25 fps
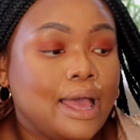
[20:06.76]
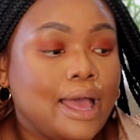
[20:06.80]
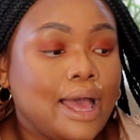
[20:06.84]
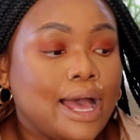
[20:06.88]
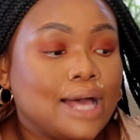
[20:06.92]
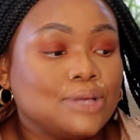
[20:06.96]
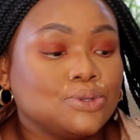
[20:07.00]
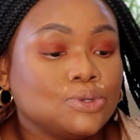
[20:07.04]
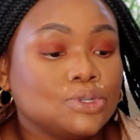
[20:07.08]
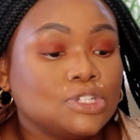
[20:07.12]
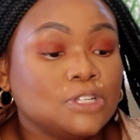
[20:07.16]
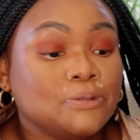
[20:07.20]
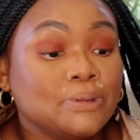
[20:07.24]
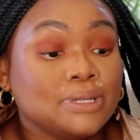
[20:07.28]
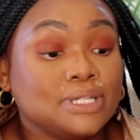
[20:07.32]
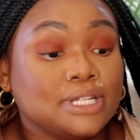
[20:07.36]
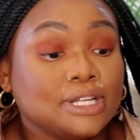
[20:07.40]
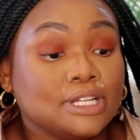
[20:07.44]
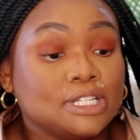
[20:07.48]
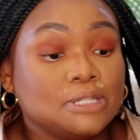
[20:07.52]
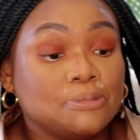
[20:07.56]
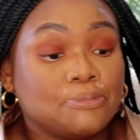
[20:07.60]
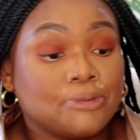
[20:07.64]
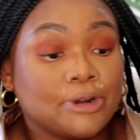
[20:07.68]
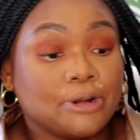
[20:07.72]
I was a bit
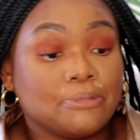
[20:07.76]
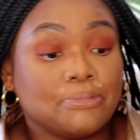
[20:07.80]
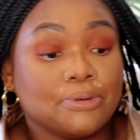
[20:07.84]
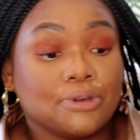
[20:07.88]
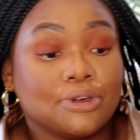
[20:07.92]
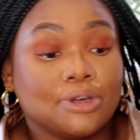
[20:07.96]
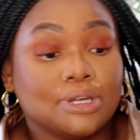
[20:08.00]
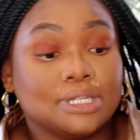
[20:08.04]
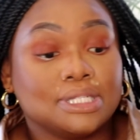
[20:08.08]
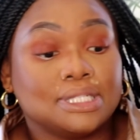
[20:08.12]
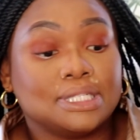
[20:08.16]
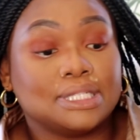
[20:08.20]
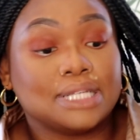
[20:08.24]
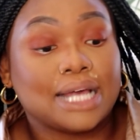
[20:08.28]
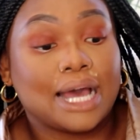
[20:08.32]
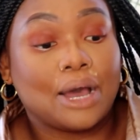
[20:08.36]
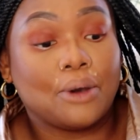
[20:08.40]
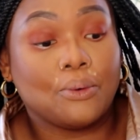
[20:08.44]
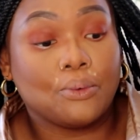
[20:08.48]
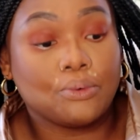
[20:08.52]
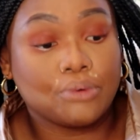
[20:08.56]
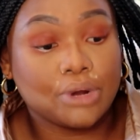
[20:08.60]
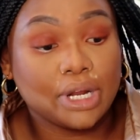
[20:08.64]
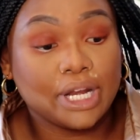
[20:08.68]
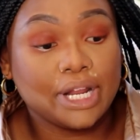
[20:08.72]
desperate because I
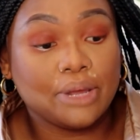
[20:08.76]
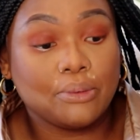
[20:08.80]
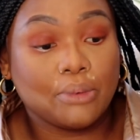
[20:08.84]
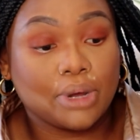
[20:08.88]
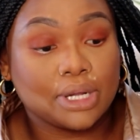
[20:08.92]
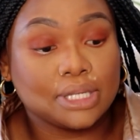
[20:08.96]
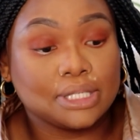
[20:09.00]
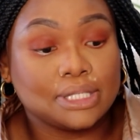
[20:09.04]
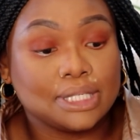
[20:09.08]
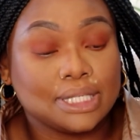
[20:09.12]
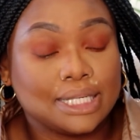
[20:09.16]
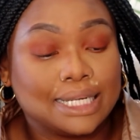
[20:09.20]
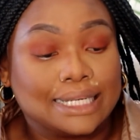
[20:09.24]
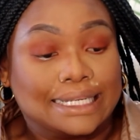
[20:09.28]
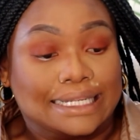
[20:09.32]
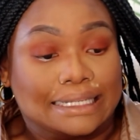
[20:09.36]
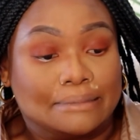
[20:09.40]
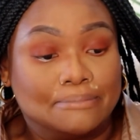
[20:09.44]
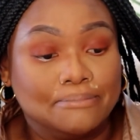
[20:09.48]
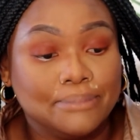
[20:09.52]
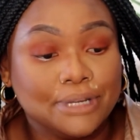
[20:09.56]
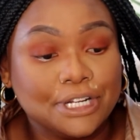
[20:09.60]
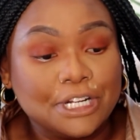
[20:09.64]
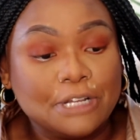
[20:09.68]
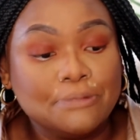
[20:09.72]
really wanted
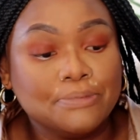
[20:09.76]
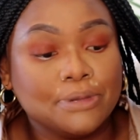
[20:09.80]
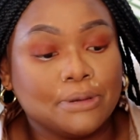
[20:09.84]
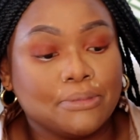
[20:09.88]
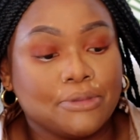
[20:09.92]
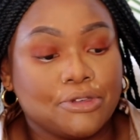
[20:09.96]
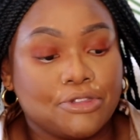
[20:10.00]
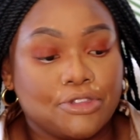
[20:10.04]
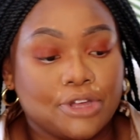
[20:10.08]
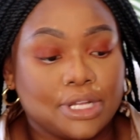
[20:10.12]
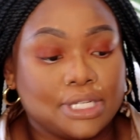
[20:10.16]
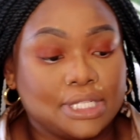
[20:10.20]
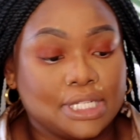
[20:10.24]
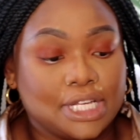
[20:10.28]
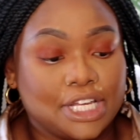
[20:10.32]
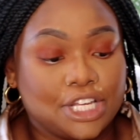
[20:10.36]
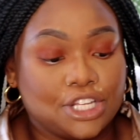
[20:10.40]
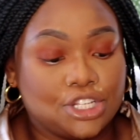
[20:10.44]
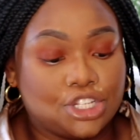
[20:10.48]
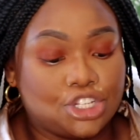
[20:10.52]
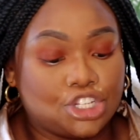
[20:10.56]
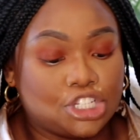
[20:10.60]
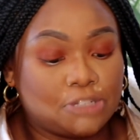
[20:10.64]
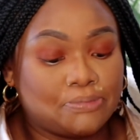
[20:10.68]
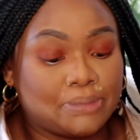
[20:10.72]
at minimum 30
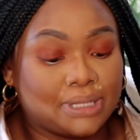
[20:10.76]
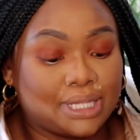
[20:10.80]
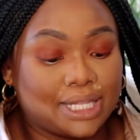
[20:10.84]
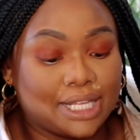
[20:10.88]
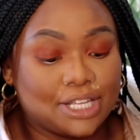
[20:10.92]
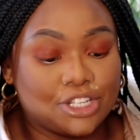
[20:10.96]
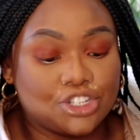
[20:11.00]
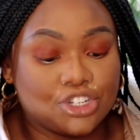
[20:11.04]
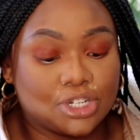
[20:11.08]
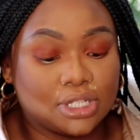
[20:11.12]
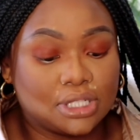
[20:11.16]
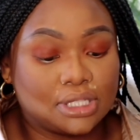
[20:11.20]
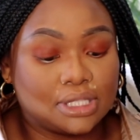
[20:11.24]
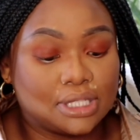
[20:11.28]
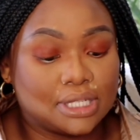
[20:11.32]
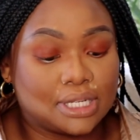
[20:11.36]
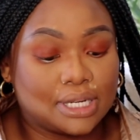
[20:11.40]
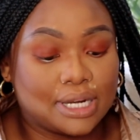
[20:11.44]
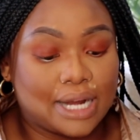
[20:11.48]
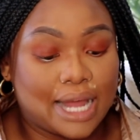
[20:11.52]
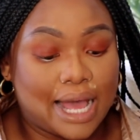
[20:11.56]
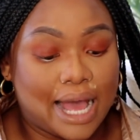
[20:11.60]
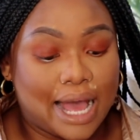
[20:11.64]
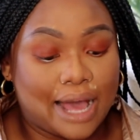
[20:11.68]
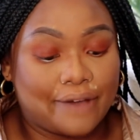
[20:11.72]
inches, but they just
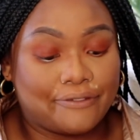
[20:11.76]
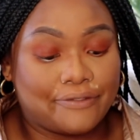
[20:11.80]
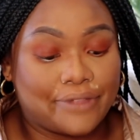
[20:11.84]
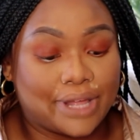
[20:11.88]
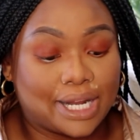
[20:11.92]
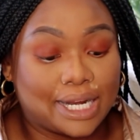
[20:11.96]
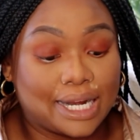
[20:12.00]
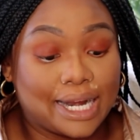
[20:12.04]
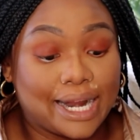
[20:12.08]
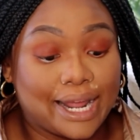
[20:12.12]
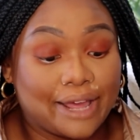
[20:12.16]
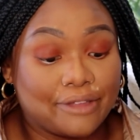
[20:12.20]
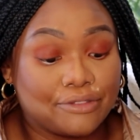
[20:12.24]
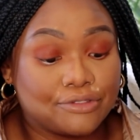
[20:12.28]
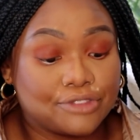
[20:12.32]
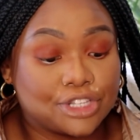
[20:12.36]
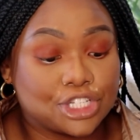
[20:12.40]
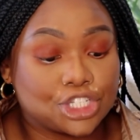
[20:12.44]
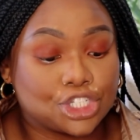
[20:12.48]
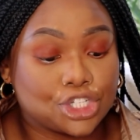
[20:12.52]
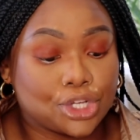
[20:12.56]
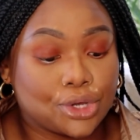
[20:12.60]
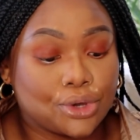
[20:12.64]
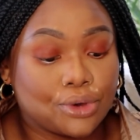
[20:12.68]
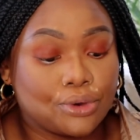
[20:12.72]
didn't have that length.
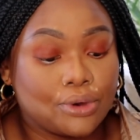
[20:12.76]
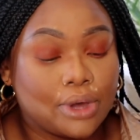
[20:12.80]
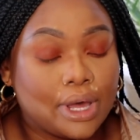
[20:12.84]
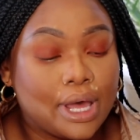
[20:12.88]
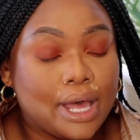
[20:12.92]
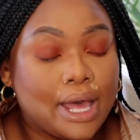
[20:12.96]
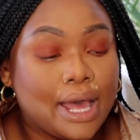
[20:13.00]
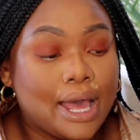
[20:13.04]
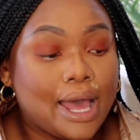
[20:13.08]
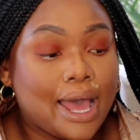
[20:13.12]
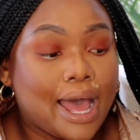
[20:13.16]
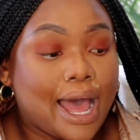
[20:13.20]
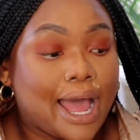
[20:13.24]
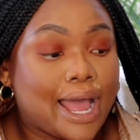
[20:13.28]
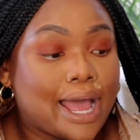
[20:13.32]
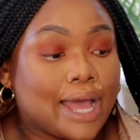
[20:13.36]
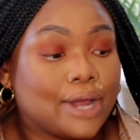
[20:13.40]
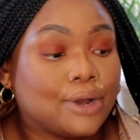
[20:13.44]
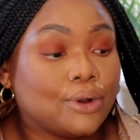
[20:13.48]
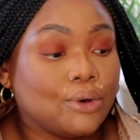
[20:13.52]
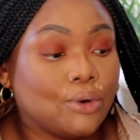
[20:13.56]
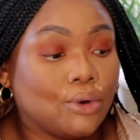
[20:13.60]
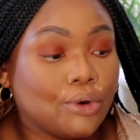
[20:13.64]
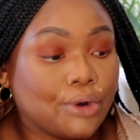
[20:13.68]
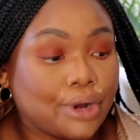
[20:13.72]
So I
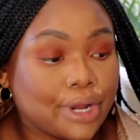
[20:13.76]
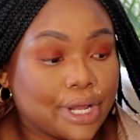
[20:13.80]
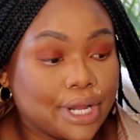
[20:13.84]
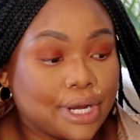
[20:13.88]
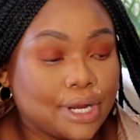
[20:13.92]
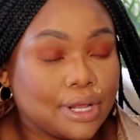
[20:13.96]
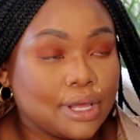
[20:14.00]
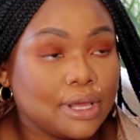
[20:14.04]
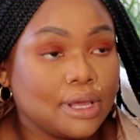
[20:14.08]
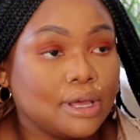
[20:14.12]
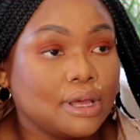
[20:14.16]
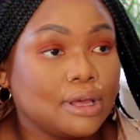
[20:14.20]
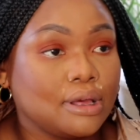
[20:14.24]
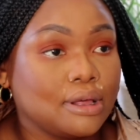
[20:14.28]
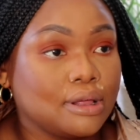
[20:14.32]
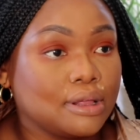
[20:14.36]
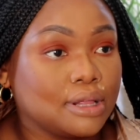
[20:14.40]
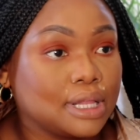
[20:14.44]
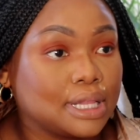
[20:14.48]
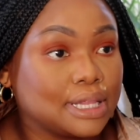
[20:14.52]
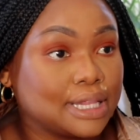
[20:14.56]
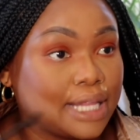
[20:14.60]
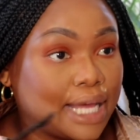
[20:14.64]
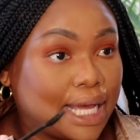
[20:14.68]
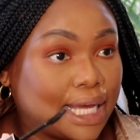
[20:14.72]
had ordered
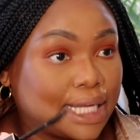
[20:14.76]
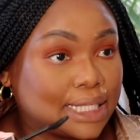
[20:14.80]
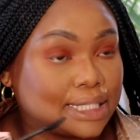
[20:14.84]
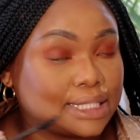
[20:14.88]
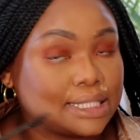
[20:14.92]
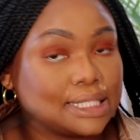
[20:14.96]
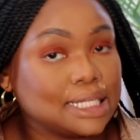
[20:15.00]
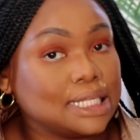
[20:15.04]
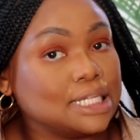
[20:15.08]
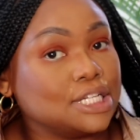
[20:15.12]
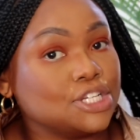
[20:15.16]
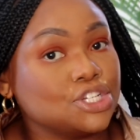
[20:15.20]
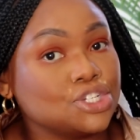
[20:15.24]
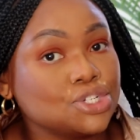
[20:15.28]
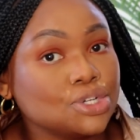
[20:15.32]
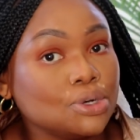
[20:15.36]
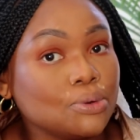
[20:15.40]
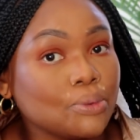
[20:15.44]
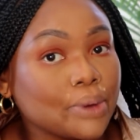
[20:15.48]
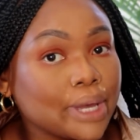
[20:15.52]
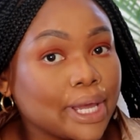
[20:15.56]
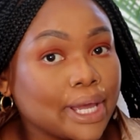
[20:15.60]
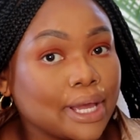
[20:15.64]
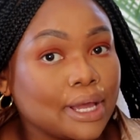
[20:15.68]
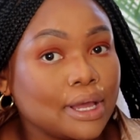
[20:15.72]
that initial
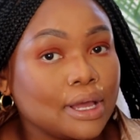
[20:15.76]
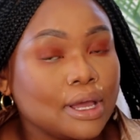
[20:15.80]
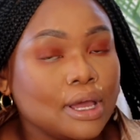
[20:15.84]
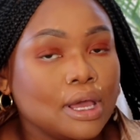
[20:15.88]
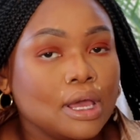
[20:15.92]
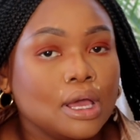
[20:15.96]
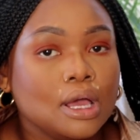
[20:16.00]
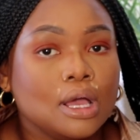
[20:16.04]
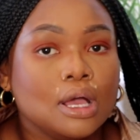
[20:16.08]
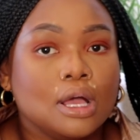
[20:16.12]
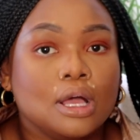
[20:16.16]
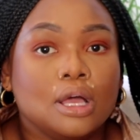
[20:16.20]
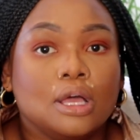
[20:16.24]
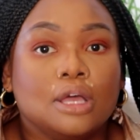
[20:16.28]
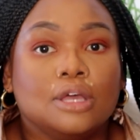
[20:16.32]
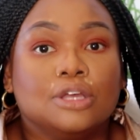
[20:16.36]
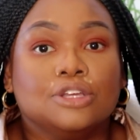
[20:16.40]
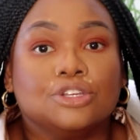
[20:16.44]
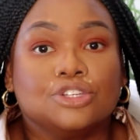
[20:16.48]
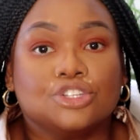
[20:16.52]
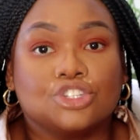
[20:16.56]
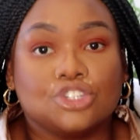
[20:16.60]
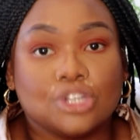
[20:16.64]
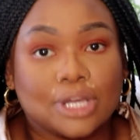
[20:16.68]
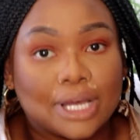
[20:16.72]
wig
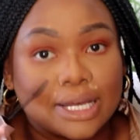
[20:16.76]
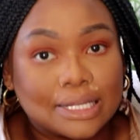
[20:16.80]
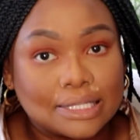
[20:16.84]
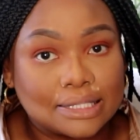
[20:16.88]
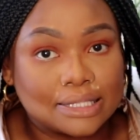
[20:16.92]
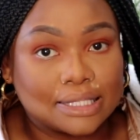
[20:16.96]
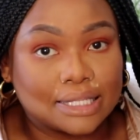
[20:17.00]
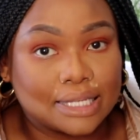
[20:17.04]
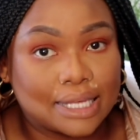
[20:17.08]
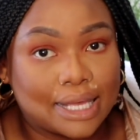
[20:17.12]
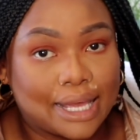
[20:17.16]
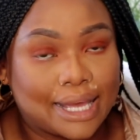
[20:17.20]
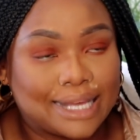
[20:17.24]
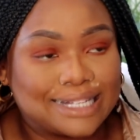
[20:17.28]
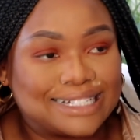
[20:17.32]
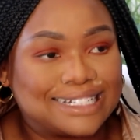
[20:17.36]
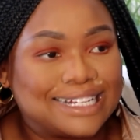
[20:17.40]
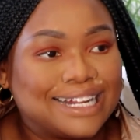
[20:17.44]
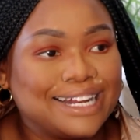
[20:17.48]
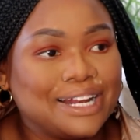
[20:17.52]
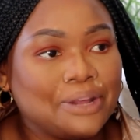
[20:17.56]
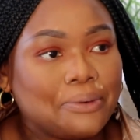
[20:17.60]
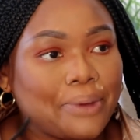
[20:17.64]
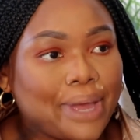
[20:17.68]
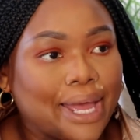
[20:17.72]
just in case.
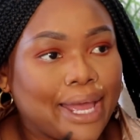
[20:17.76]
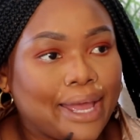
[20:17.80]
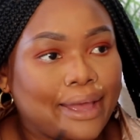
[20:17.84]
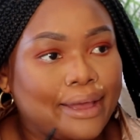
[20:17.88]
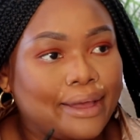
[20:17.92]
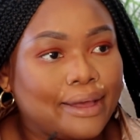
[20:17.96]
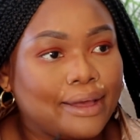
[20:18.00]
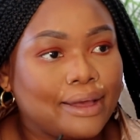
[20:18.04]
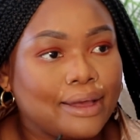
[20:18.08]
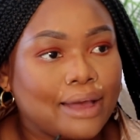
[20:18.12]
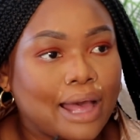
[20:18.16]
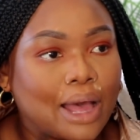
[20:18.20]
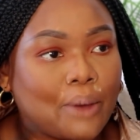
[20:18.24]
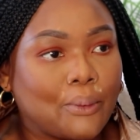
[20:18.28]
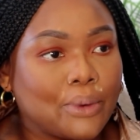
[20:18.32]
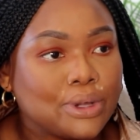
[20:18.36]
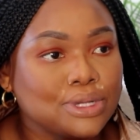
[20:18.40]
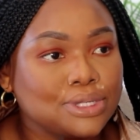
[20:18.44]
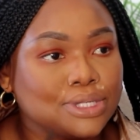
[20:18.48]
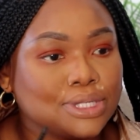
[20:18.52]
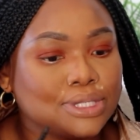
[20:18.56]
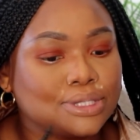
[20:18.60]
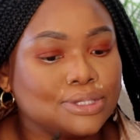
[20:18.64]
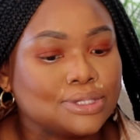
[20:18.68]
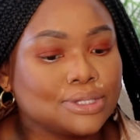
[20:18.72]
Anyway, I
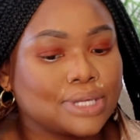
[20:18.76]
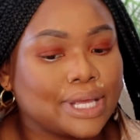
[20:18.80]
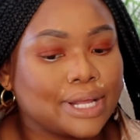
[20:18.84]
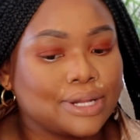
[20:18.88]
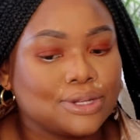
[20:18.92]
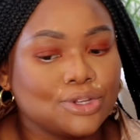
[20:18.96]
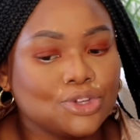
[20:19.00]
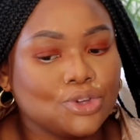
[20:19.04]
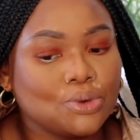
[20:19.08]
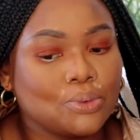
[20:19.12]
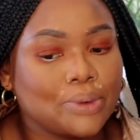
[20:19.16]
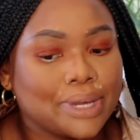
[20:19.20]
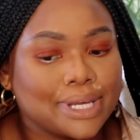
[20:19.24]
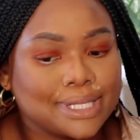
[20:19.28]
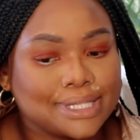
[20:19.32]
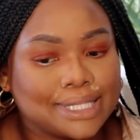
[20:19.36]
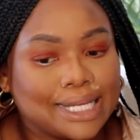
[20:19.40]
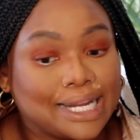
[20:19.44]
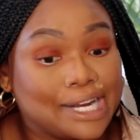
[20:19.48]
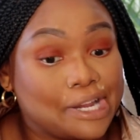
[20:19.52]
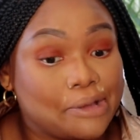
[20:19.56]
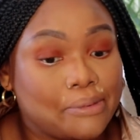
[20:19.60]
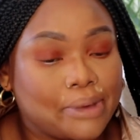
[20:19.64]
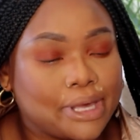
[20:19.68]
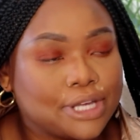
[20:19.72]
wanted to get new wigs
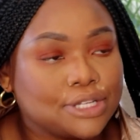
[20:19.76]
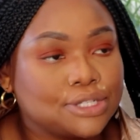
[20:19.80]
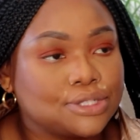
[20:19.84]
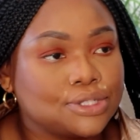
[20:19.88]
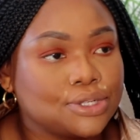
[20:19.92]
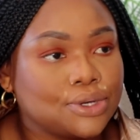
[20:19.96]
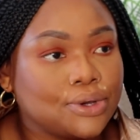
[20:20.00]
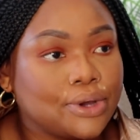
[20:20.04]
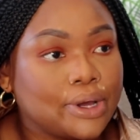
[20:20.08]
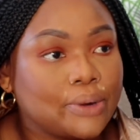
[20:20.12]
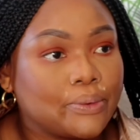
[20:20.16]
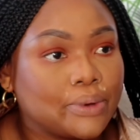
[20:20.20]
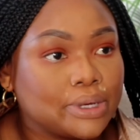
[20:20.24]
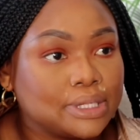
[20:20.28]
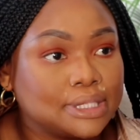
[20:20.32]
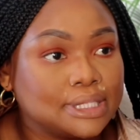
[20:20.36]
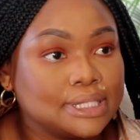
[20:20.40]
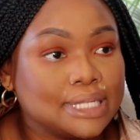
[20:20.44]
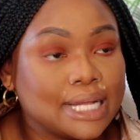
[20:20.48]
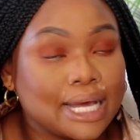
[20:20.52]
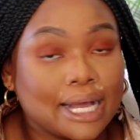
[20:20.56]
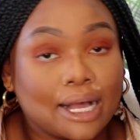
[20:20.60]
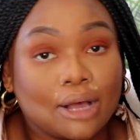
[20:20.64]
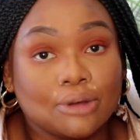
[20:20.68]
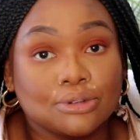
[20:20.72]
anyway, so it
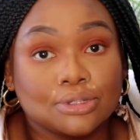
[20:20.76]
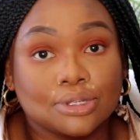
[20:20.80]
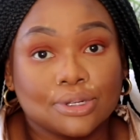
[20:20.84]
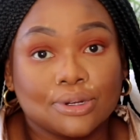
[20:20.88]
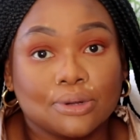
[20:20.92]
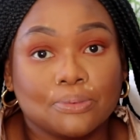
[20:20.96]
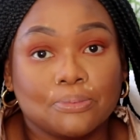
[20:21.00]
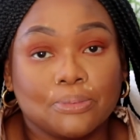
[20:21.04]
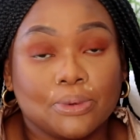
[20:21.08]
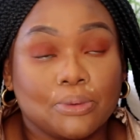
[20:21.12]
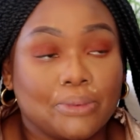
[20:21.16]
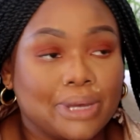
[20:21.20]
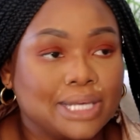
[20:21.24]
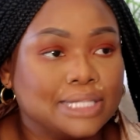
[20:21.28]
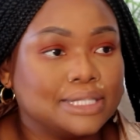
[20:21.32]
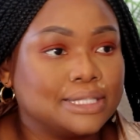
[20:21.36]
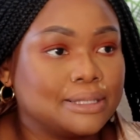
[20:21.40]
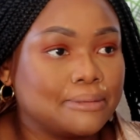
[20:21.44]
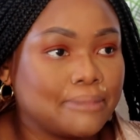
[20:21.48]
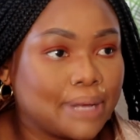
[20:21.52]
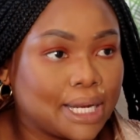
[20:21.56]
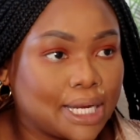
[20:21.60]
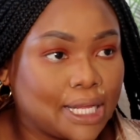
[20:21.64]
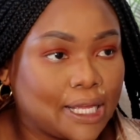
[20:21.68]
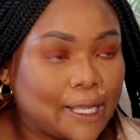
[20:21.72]
wasn't like I was going to be
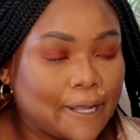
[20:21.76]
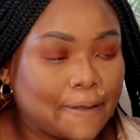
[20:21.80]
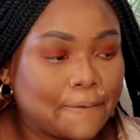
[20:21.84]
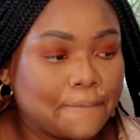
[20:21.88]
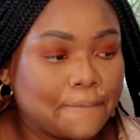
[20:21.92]
wasting money.